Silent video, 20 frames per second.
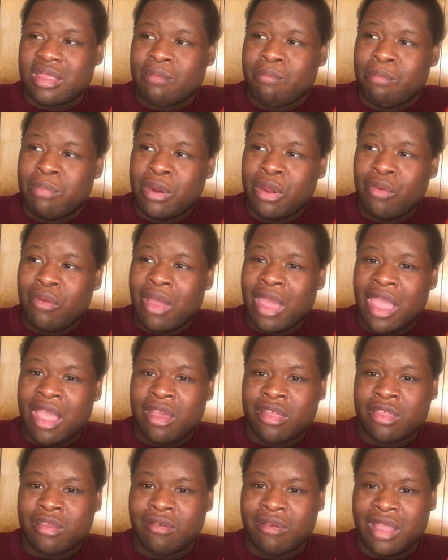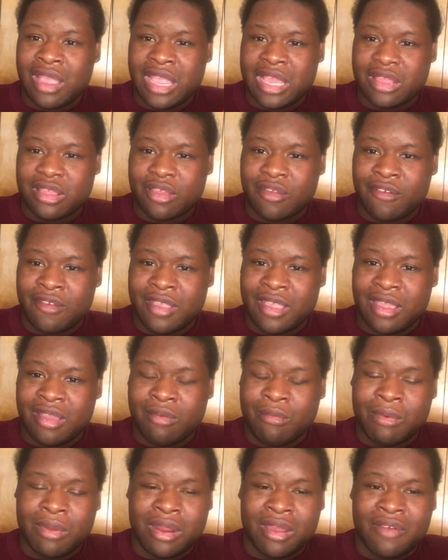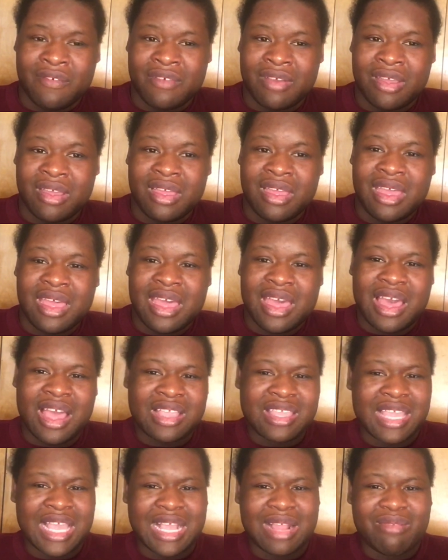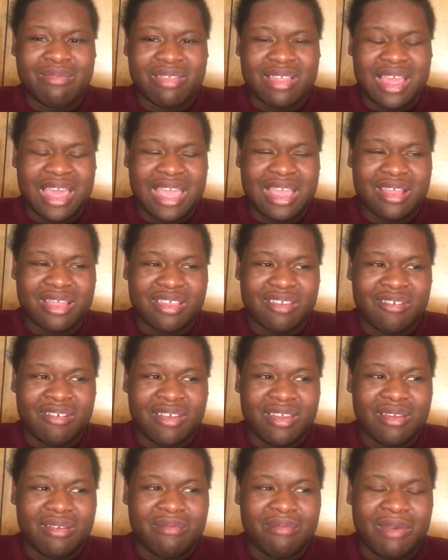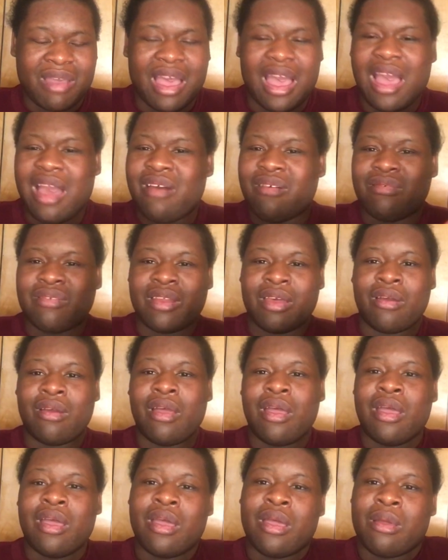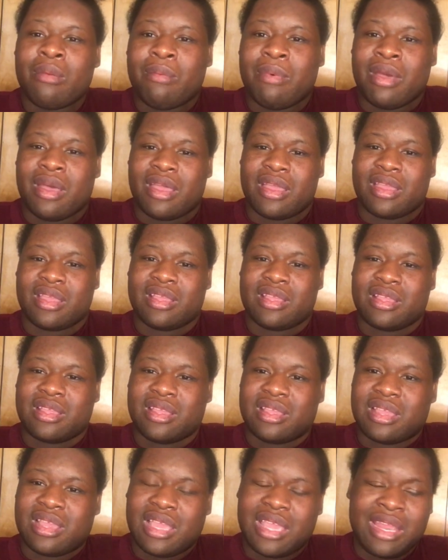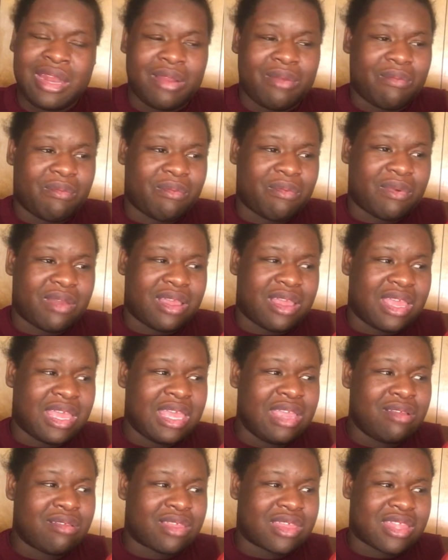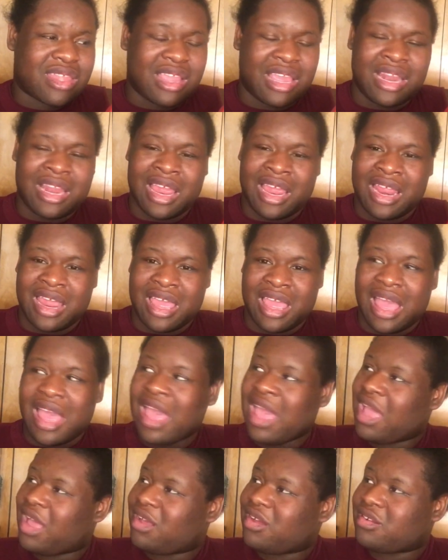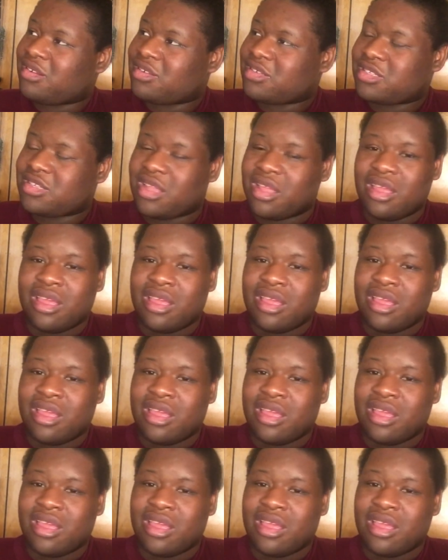blue house on eighth street or whatever. I think it was eighth street. Well, I don't know. But in the, he used to stay at that house.